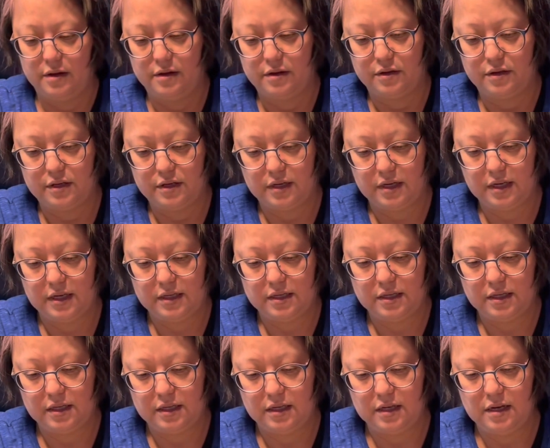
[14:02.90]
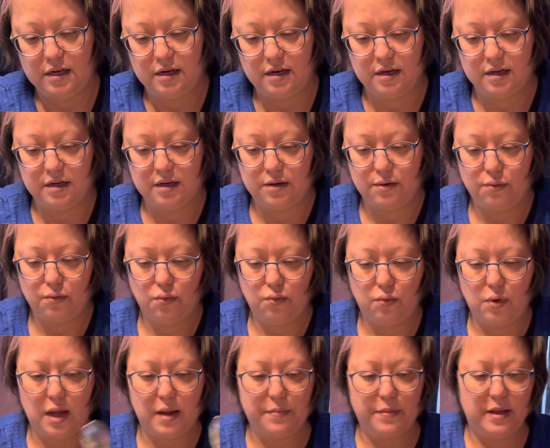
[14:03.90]
Just easily
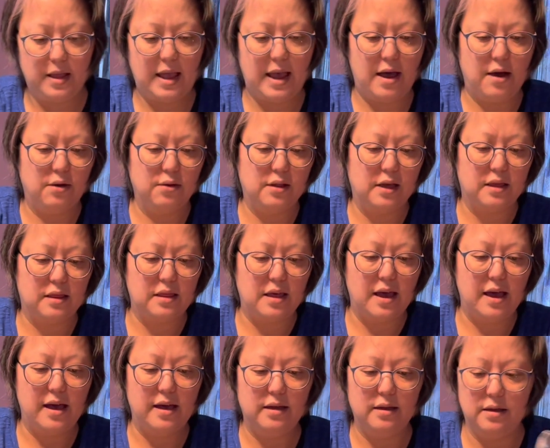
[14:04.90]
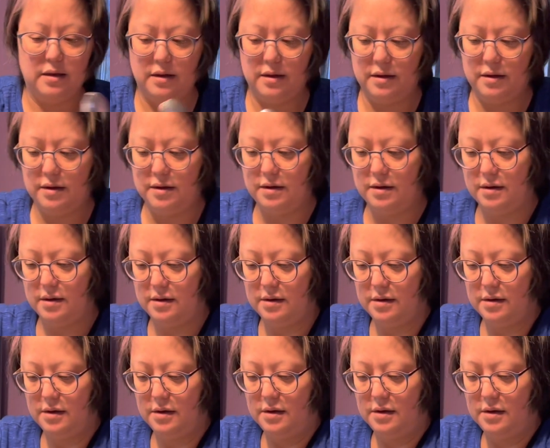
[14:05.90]
wipe it out like that.
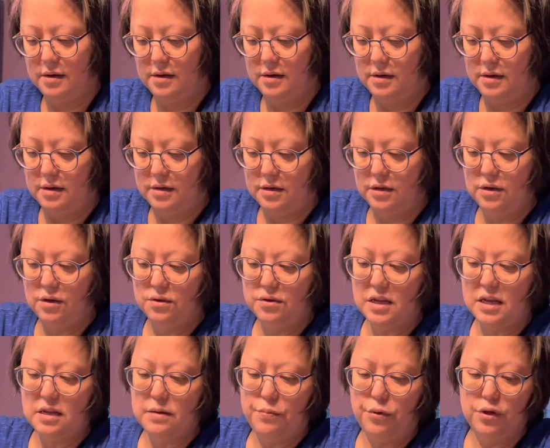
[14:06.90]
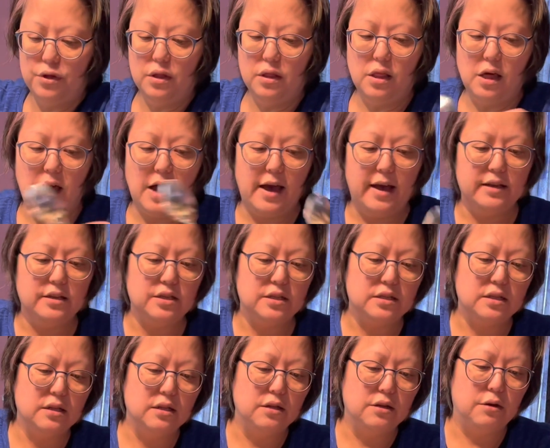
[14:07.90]
You don't need to put a lot,
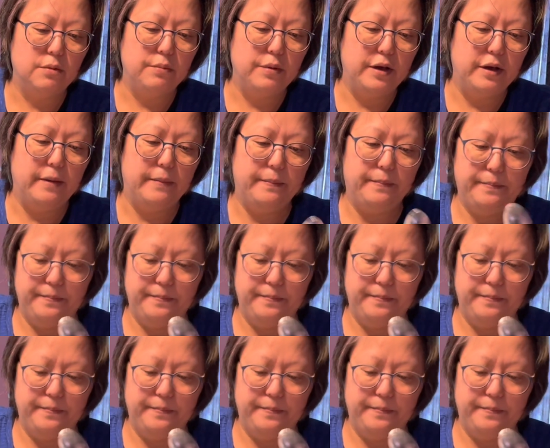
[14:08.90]
just a little bit.